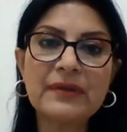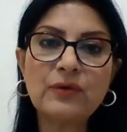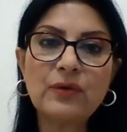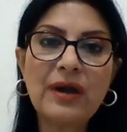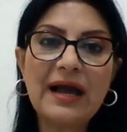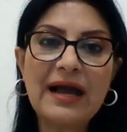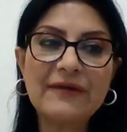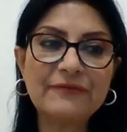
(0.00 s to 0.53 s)
You
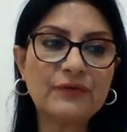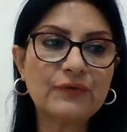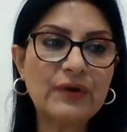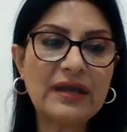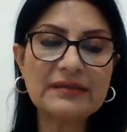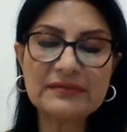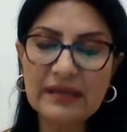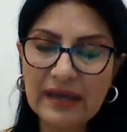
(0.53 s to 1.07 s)
have
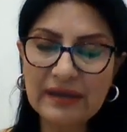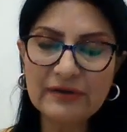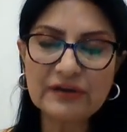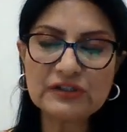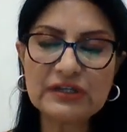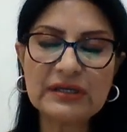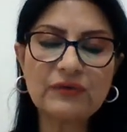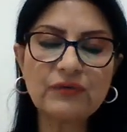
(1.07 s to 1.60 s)
great
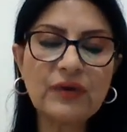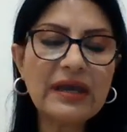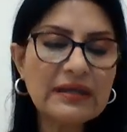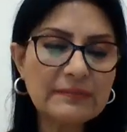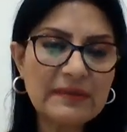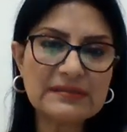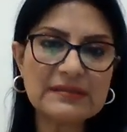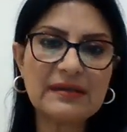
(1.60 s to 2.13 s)
energy,
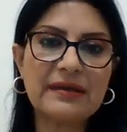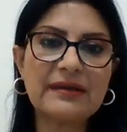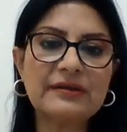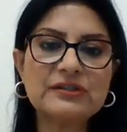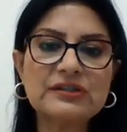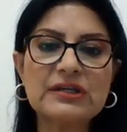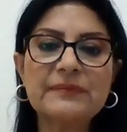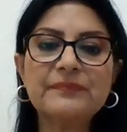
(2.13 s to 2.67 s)
great mental
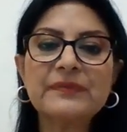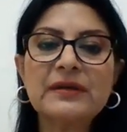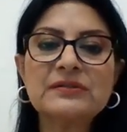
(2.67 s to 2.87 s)
energy.